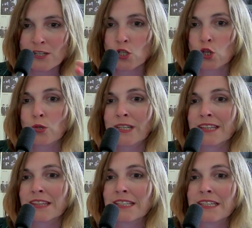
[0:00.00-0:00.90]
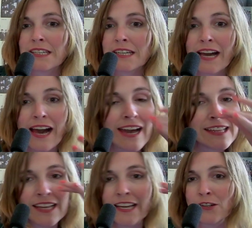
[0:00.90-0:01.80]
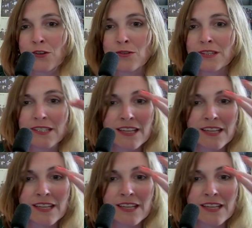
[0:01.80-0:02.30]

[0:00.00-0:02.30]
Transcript: Look at the eyeliner and the